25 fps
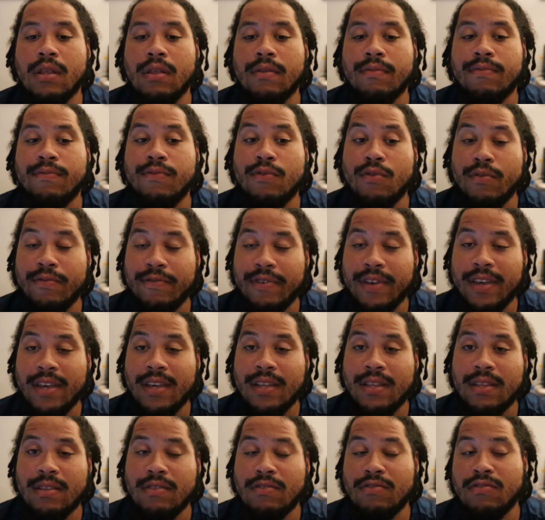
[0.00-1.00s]

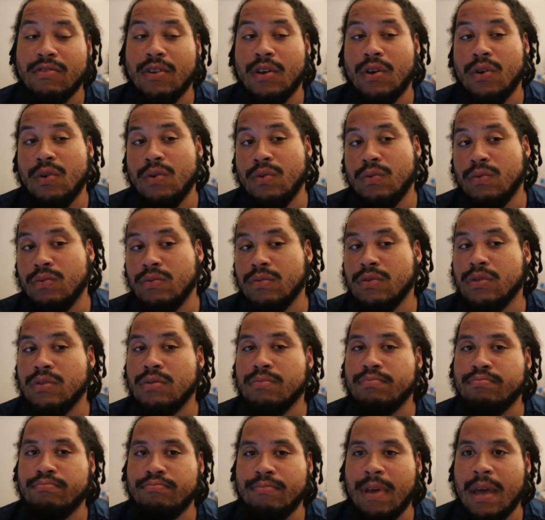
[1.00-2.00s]
forfeited, so
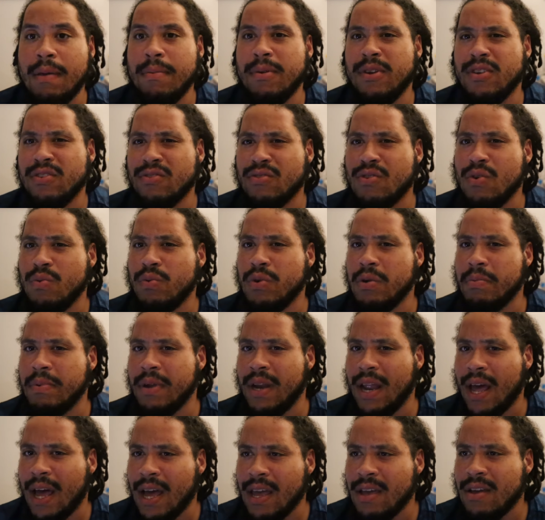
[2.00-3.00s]
maybe the score would have
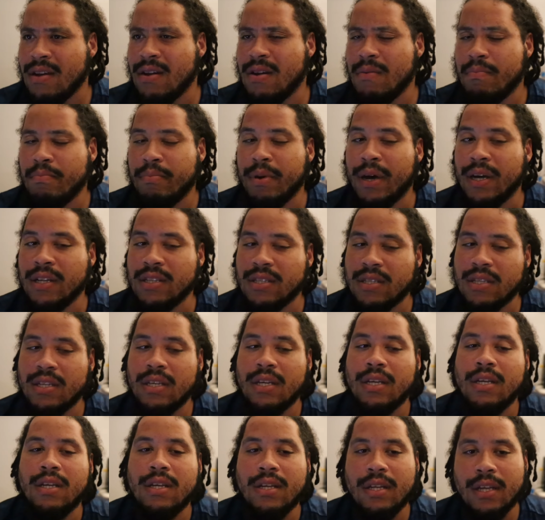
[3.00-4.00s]
been higher, but
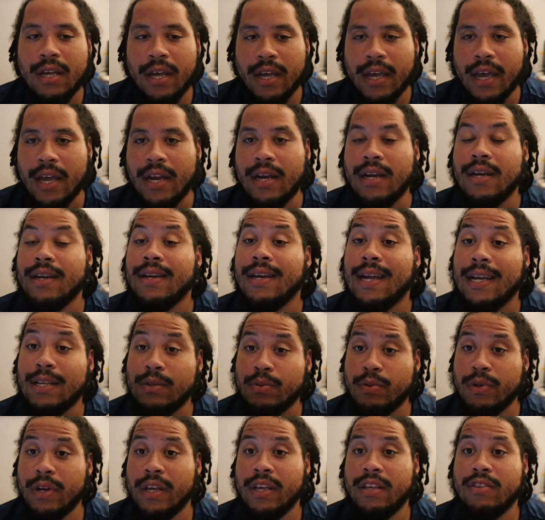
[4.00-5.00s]
again,
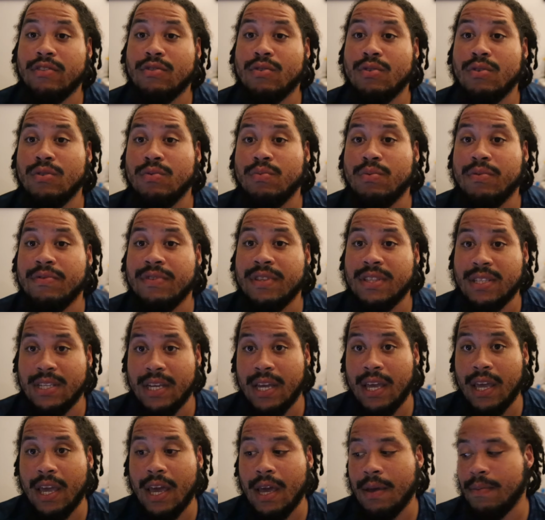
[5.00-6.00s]
that's what they scored within
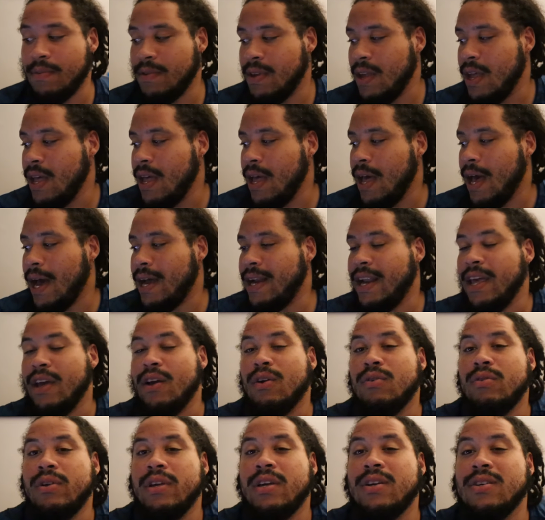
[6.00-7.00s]
10 games, and they
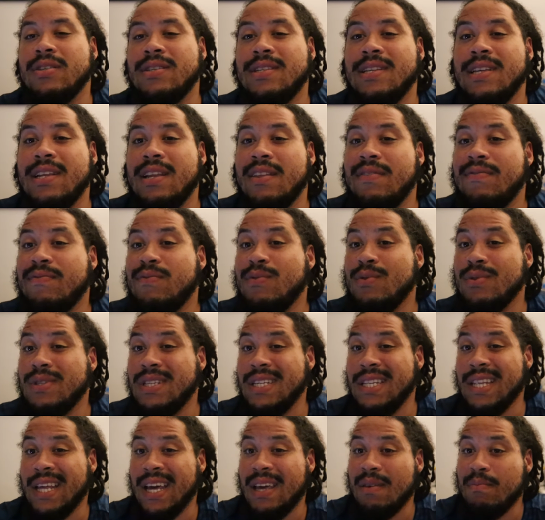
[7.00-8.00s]
only conceded
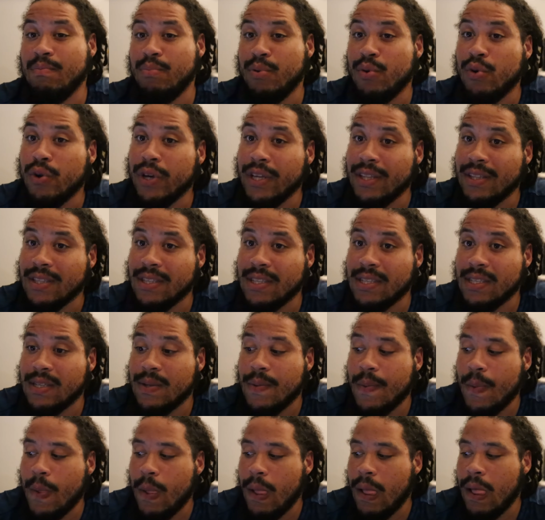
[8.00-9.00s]
49
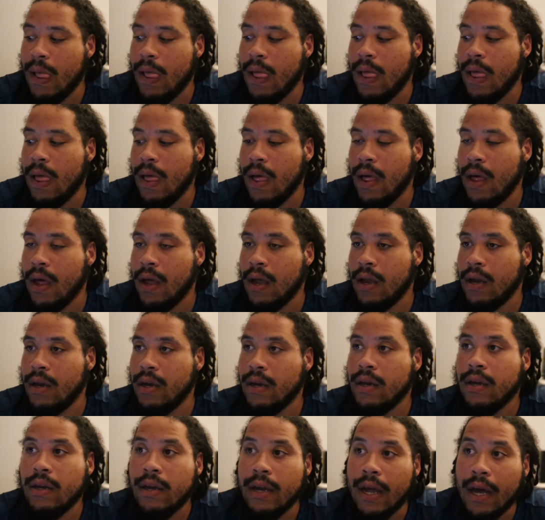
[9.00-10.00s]
points.
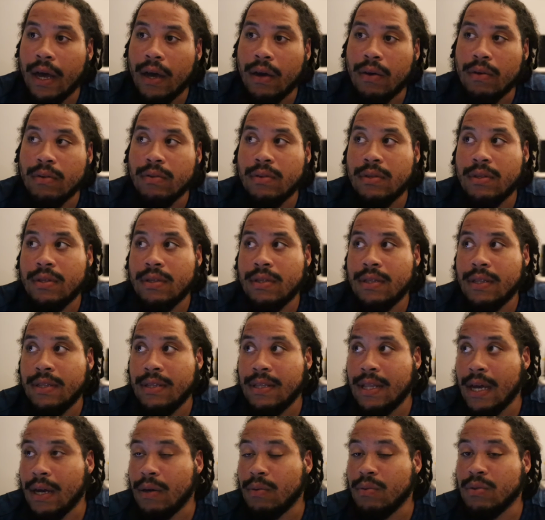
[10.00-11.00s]
Now,
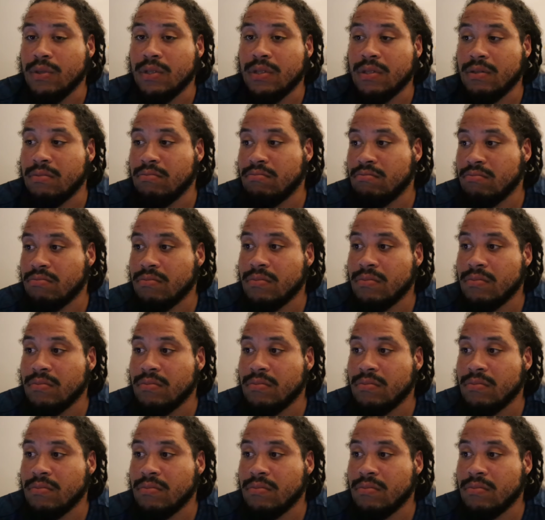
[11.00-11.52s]
that was